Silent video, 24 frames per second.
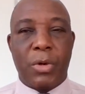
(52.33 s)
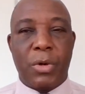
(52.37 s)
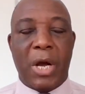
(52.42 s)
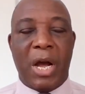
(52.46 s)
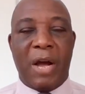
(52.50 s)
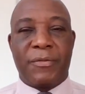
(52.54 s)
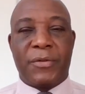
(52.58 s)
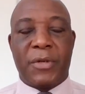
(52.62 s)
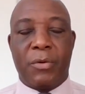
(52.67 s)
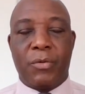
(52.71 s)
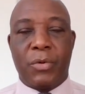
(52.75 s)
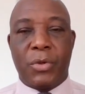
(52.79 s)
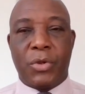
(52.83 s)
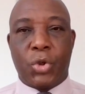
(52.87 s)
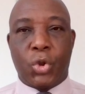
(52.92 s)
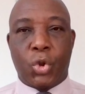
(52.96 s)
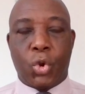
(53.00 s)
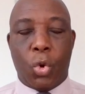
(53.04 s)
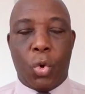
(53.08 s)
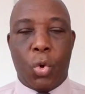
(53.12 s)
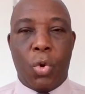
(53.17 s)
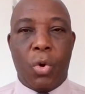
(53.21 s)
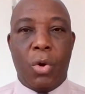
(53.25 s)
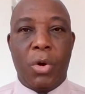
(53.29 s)
after we
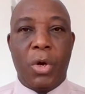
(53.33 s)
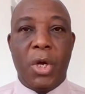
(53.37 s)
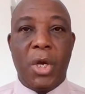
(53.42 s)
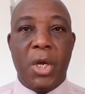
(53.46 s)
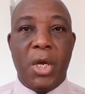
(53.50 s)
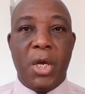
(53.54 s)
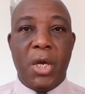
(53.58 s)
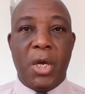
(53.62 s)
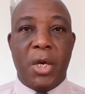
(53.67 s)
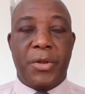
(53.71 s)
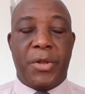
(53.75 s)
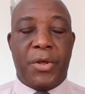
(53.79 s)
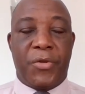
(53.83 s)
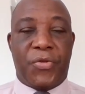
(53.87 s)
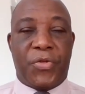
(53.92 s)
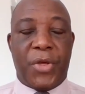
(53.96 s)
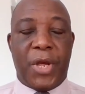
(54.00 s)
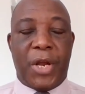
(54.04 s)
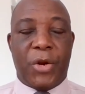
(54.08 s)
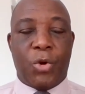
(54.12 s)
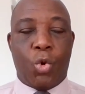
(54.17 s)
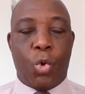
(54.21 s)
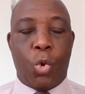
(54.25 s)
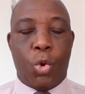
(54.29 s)
saw the
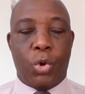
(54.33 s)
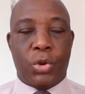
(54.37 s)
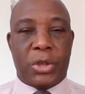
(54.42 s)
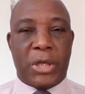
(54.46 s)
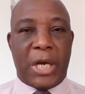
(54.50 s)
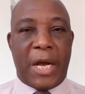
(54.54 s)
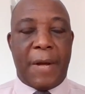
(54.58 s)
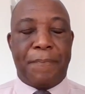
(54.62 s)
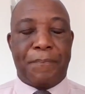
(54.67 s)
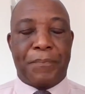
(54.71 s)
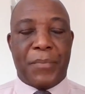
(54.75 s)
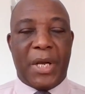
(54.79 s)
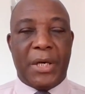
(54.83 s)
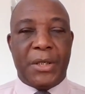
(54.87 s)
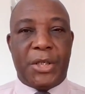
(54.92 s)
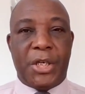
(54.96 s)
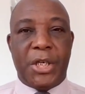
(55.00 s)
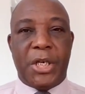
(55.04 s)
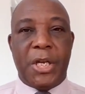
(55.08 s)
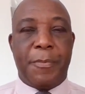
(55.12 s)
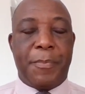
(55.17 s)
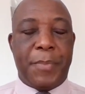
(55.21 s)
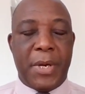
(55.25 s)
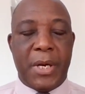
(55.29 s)
third quarter
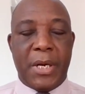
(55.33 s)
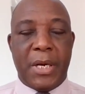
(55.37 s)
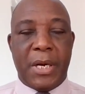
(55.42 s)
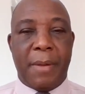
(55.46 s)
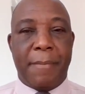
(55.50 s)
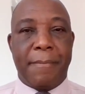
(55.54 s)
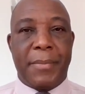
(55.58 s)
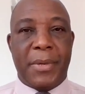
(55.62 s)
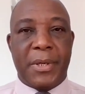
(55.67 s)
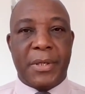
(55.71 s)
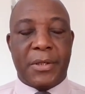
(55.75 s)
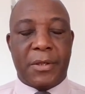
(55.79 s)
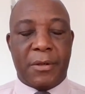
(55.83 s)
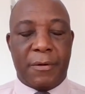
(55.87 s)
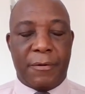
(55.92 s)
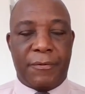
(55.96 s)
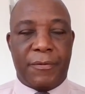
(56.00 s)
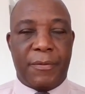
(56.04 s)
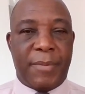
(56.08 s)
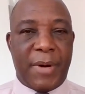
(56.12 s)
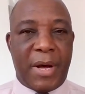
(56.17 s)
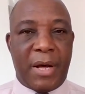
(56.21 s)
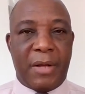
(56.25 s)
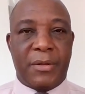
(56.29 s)
GDP numbers
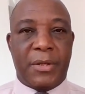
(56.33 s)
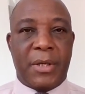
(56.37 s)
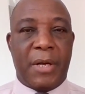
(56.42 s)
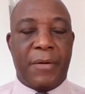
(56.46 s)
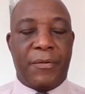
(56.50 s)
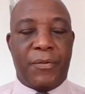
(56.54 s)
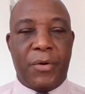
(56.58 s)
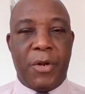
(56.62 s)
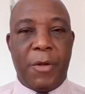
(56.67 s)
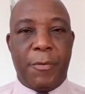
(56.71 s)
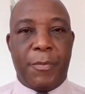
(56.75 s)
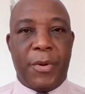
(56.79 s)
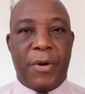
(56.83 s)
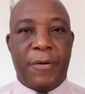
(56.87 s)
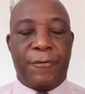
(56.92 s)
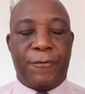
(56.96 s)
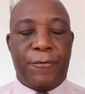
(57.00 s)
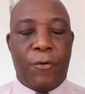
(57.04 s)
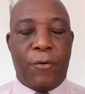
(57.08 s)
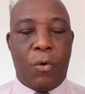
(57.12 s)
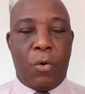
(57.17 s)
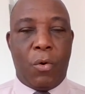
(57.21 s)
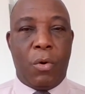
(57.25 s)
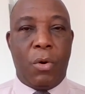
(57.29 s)
of about
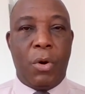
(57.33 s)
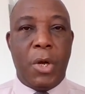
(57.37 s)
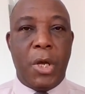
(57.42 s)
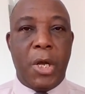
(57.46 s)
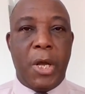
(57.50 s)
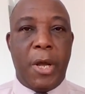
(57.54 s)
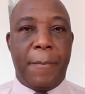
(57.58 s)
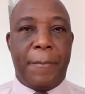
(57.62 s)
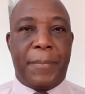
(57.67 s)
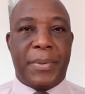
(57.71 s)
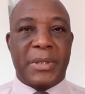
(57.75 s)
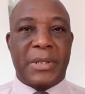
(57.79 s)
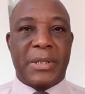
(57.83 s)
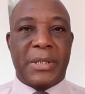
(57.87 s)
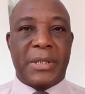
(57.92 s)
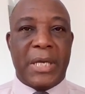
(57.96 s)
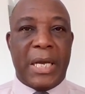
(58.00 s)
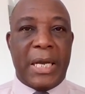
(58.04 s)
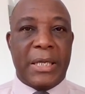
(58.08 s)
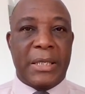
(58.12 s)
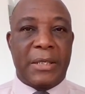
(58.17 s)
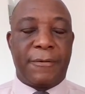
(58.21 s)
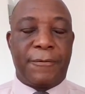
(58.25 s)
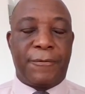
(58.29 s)

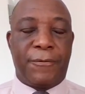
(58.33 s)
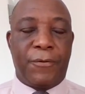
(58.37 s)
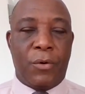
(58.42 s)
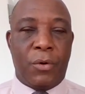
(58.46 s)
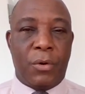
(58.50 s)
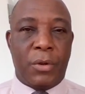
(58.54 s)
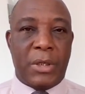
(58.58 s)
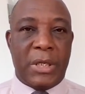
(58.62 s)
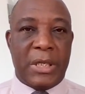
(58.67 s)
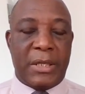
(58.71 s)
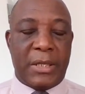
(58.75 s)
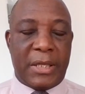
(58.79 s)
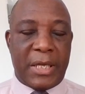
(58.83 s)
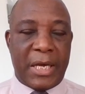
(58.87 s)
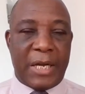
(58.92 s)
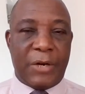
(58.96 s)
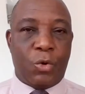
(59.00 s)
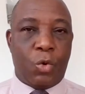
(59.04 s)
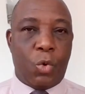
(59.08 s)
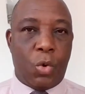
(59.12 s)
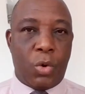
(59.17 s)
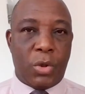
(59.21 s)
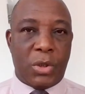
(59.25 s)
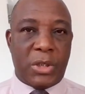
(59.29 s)
3.4% for the third
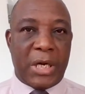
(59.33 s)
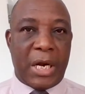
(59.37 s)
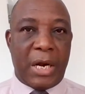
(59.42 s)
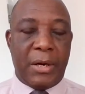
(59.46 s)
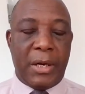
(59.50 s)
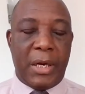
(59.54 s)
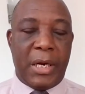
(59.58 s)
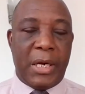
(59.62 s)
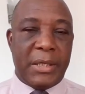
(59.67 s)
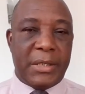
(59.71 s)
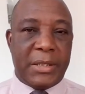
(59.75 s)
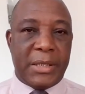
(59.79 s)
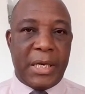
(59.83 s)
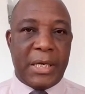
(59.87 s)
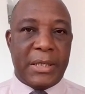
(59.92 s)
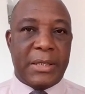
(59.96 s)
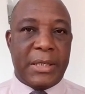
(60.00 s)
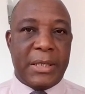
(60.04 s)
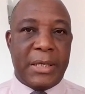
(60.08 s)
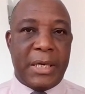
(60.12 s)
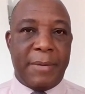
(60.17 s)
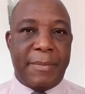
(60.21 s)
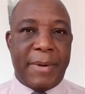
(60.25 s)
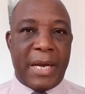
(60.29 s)
quarter released
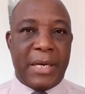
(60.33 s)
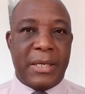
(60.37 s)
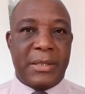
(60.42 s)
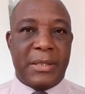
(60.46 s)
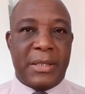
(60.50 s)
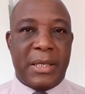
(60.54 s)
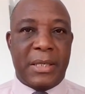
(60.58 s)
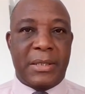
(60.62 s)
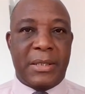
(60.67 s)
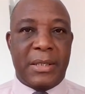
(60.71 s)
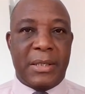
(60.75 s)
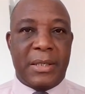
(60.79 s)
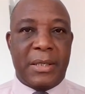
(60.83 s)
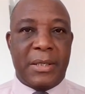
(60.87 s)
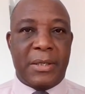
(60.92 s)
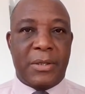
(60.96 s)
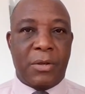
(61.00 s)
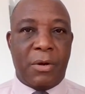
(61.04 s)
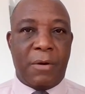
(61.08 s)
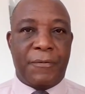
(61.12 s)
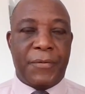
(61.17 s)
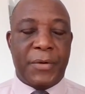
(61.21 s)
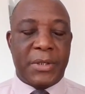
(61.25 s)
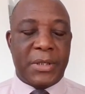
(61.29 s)
yesterday by the Statistics
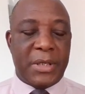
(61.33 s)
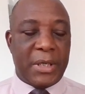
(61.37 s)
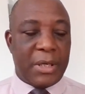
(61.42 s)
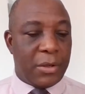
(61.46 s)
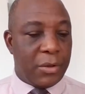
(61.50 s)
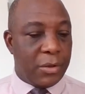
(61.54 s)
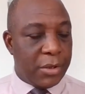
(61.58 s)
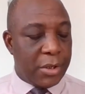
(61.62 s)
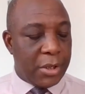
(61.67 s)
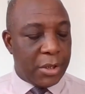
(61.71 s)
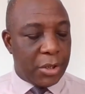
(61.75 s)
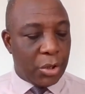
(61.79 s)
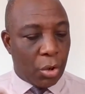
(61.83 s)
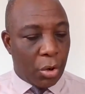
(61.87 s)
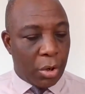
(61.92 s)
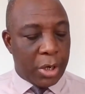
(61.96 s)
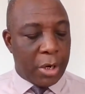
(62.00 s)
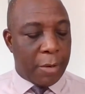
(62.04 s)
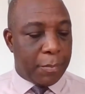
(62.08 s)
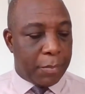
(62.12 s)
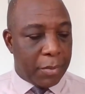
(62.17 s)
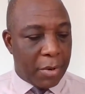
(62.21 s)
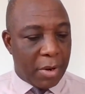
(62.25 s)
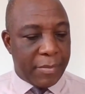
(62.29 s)
Office, including the
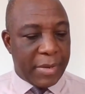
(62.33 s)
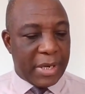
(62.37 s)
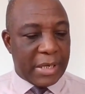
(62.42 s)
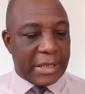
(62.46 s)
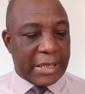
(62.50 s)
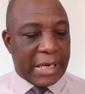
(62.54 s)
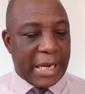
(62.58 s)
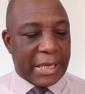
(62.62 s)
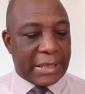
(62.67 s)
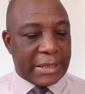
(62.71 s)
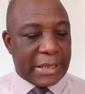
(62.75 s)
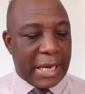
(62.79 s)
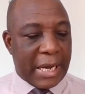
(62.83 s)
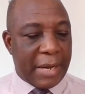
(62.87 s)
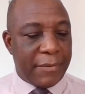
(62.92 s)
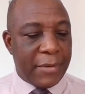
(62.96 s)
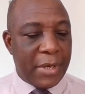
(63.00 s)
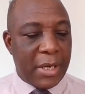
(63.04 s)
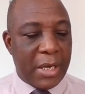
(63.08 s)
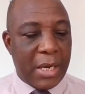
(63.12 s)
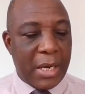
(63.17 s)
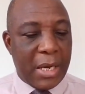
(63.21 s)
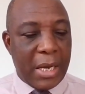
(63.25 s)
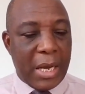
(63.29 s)
unemployment data
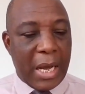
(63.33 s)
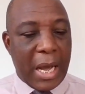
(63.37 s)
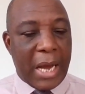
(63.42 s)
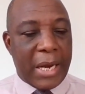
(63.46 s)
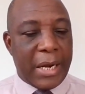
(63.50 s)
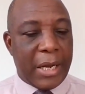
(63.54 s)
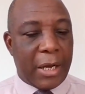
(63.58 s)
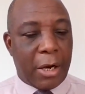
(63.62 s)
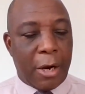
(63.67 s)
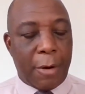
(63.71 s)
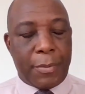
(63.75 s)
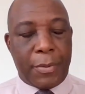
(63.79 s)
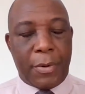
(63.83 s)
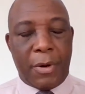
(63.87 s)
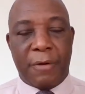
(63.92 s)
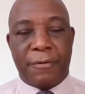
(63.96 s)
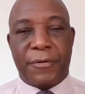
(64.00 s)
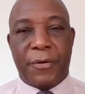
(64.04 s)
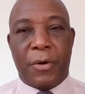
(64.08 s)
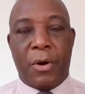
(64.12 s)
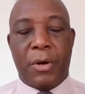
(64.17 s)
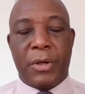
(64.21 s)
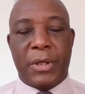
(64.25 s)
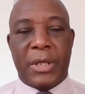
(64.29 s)
and a couple
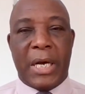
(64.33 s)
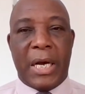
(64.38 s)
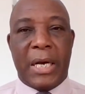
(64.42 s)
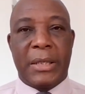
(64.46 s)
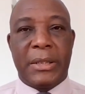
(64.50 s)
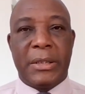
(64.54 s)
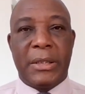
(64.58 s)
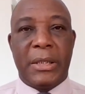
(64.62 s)
of other